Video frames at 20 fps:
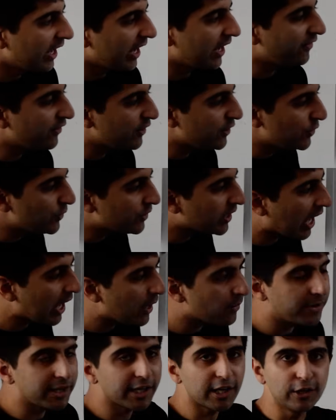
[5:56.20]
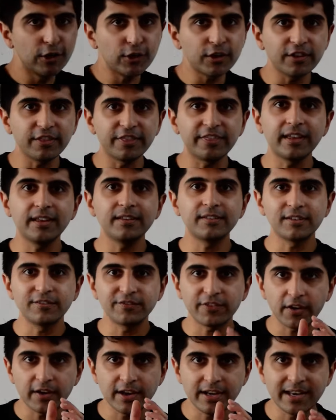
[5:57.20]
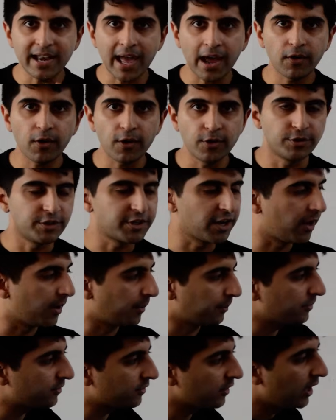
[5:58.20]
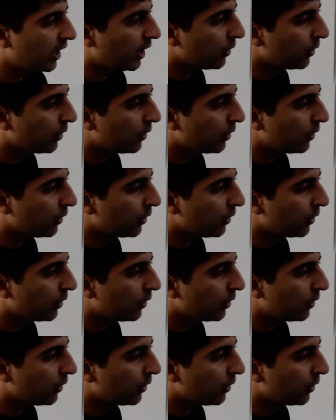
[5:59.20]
In the UK, we can look at things in very narrow terms,